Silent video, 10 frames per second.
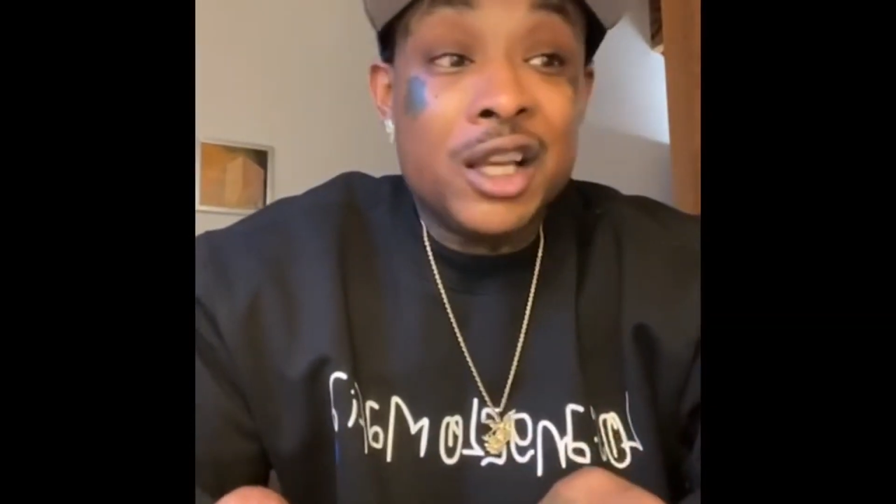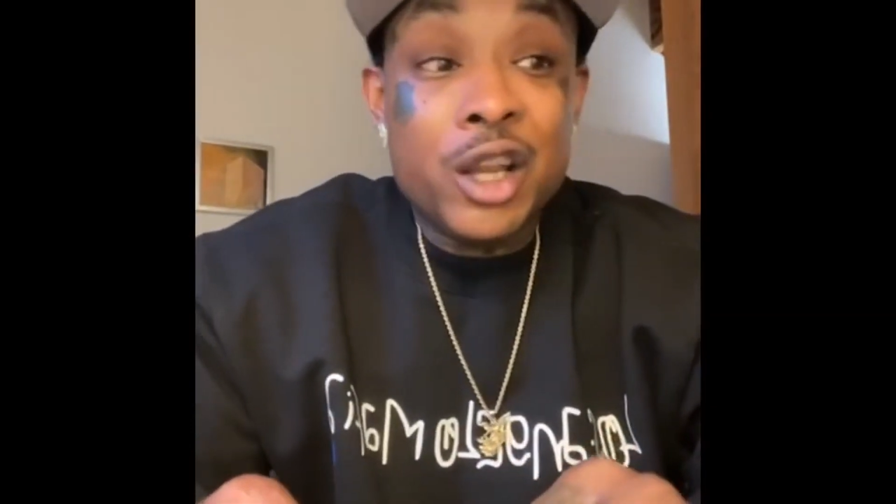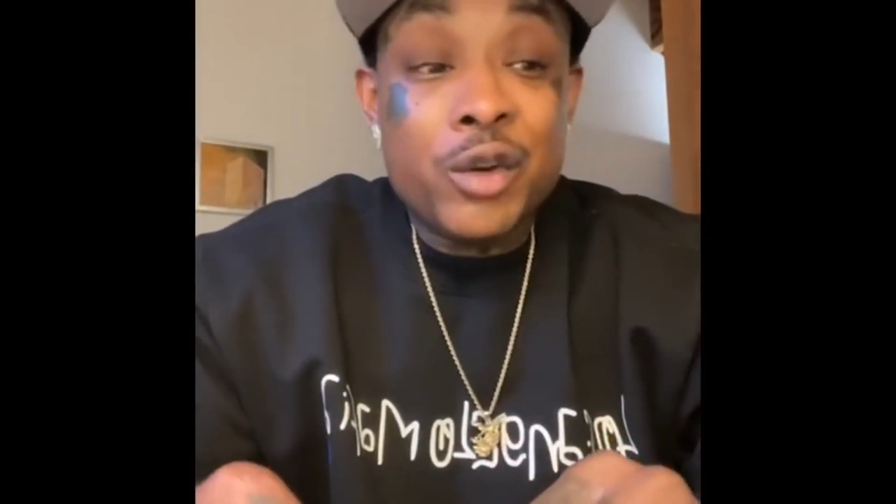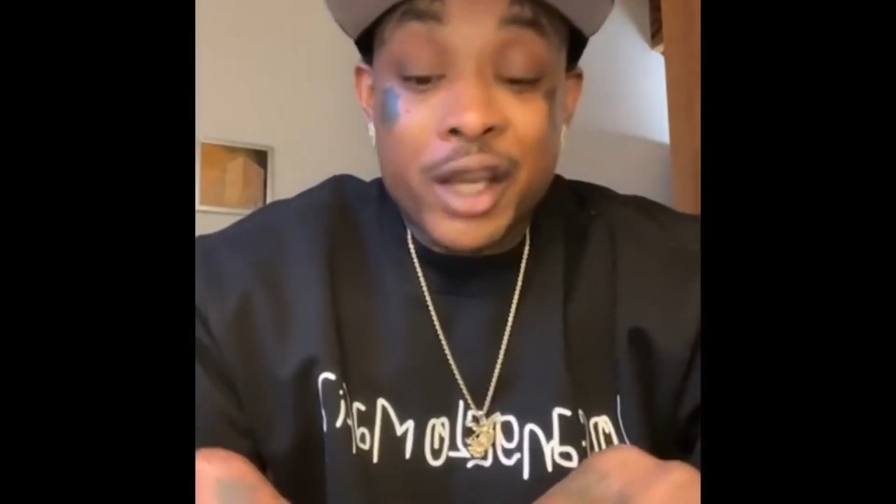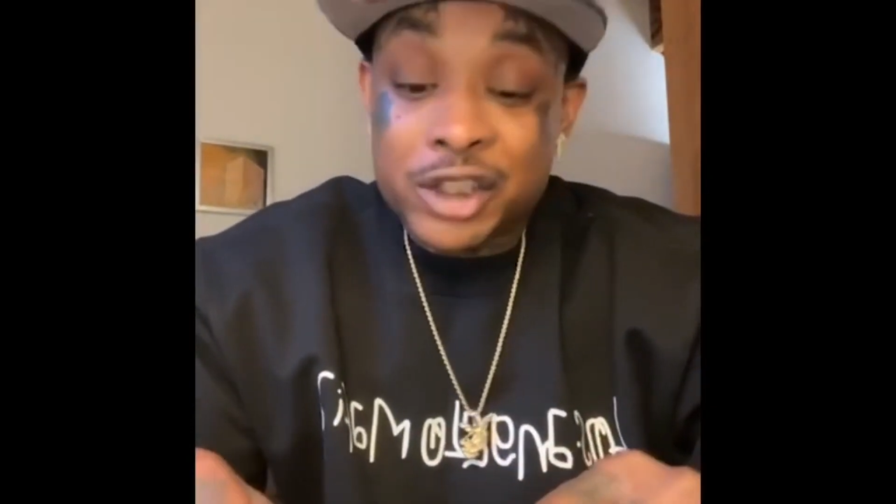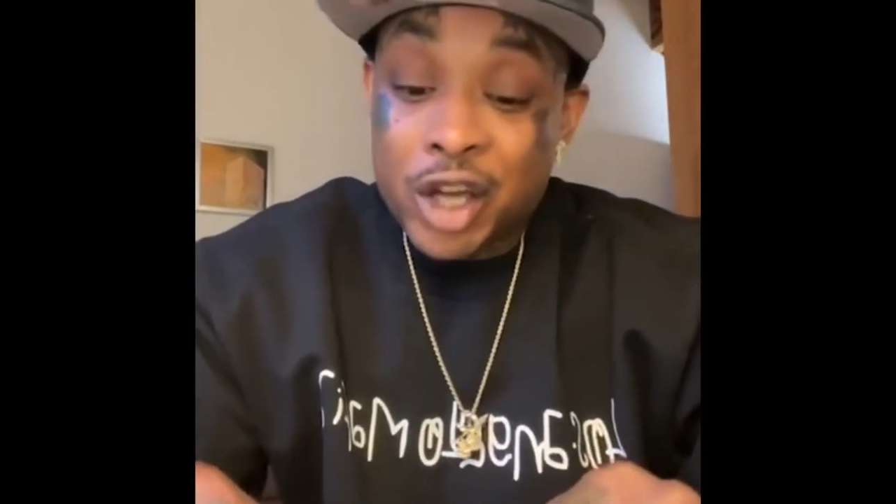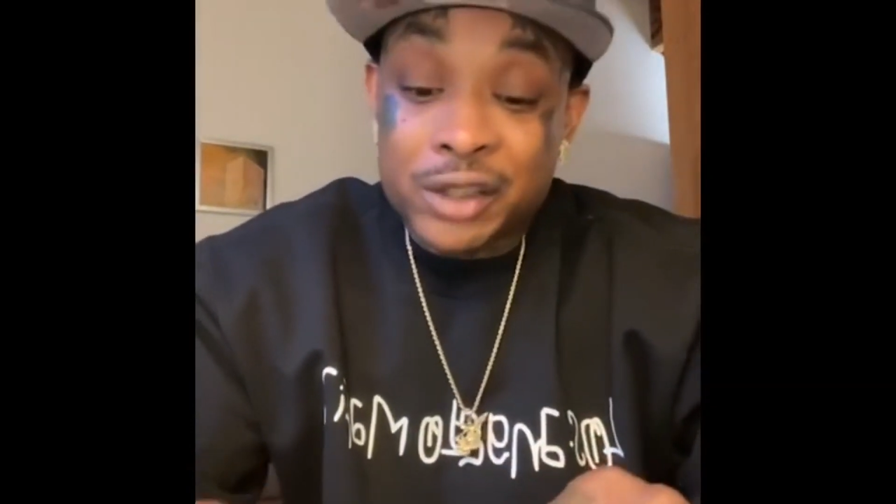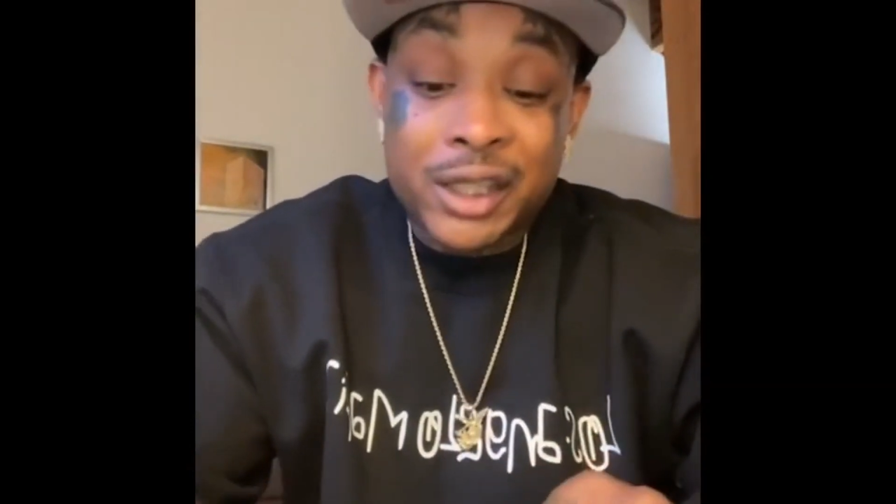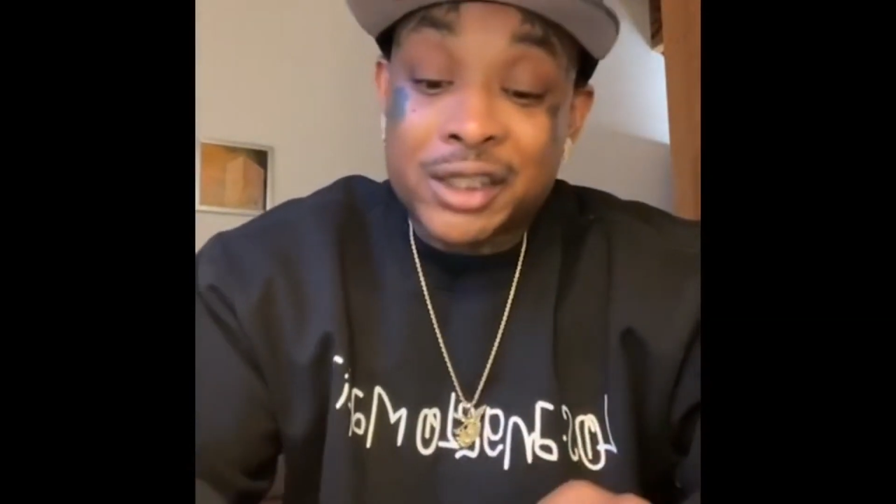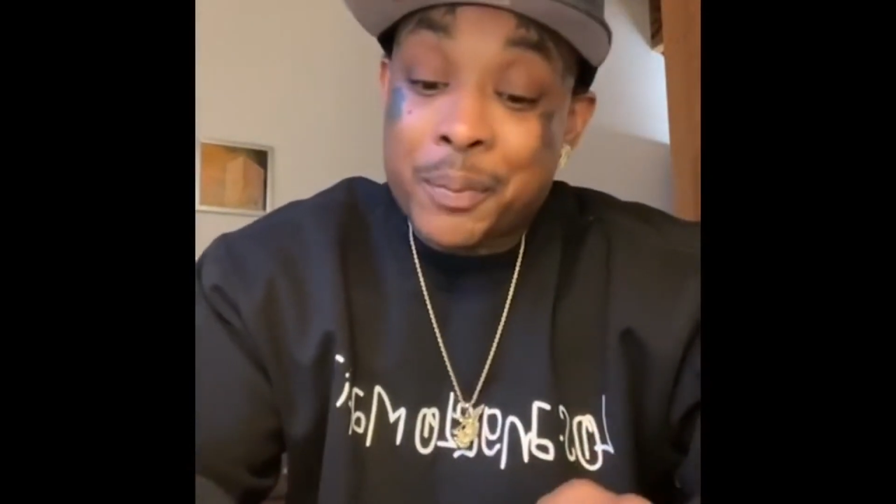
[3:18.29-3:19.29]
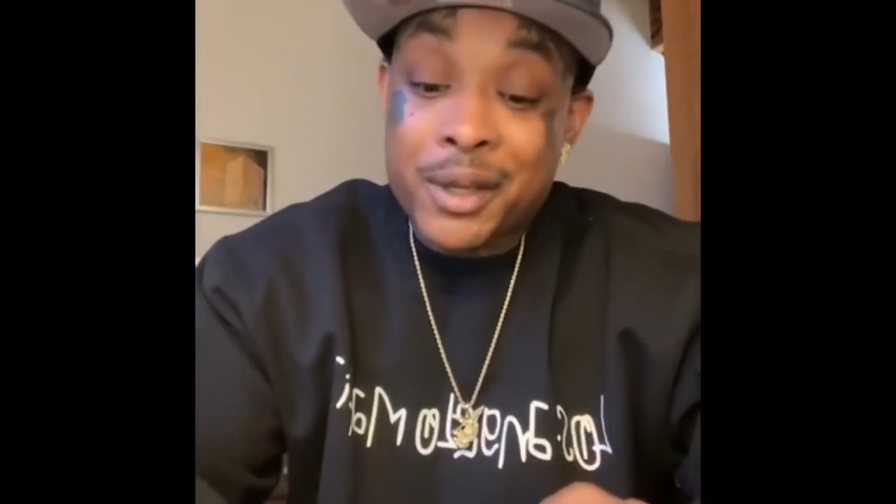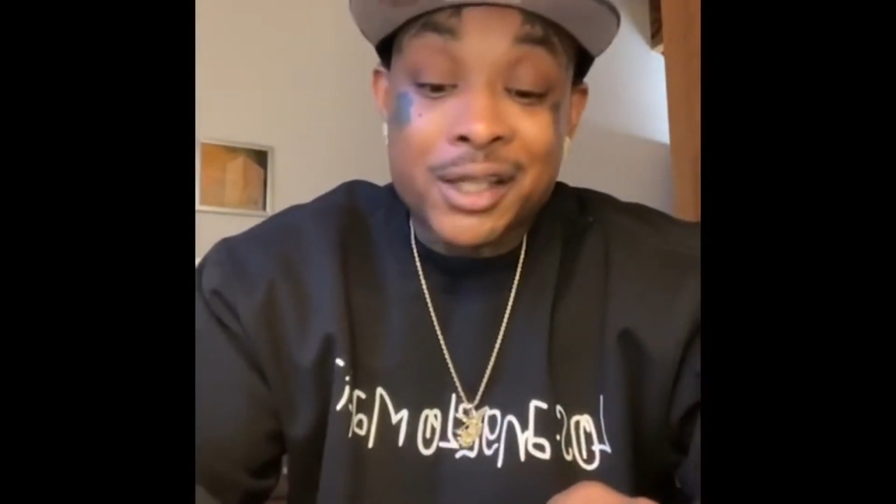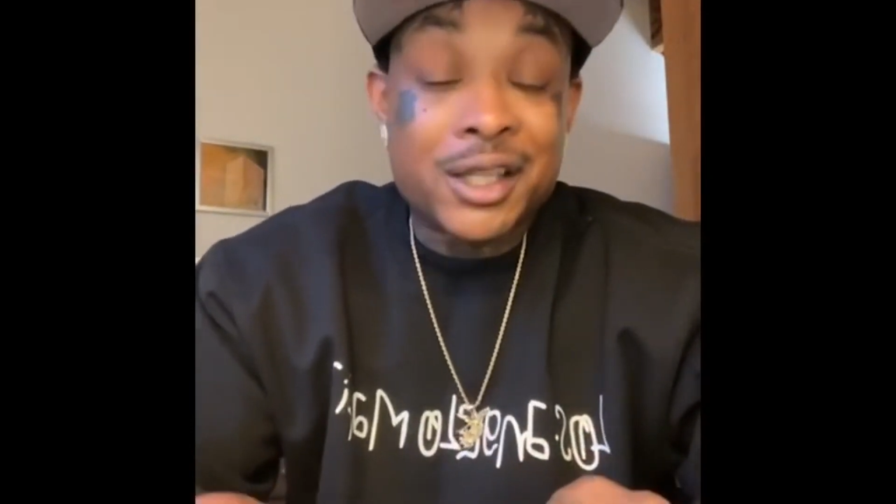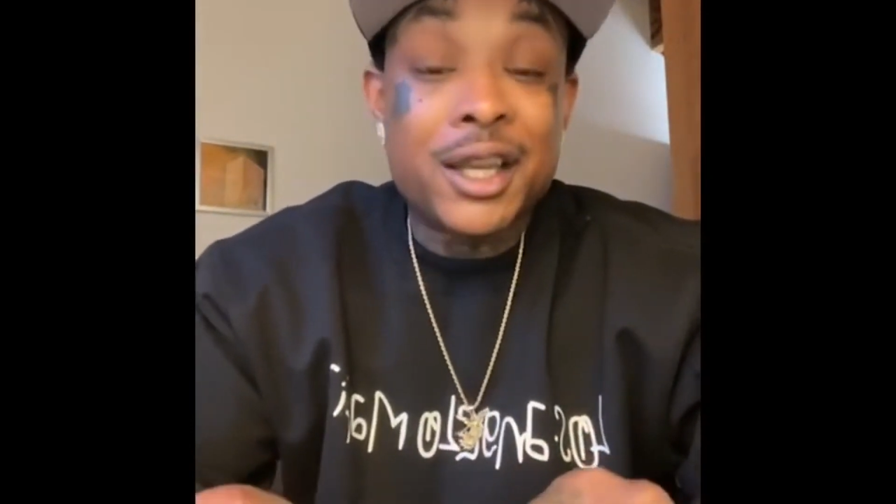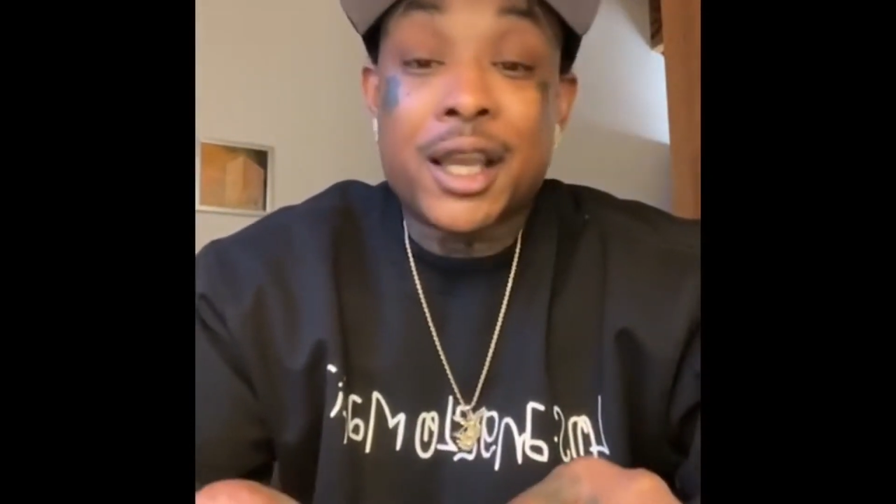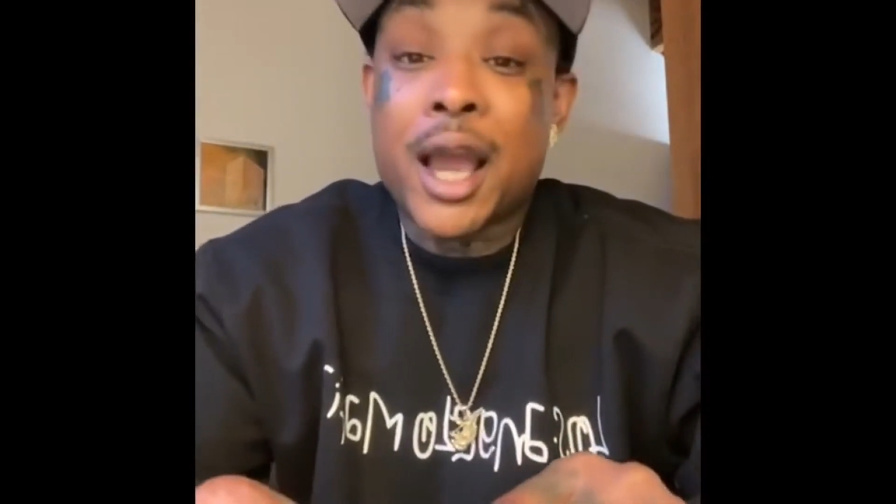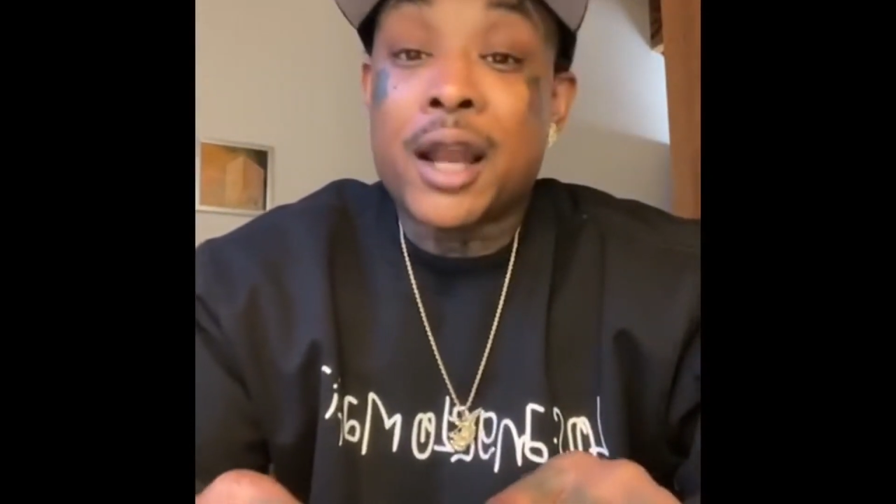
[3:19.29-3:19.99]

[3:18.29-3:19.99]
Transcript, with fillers: little niggas, y'all think just because a nigga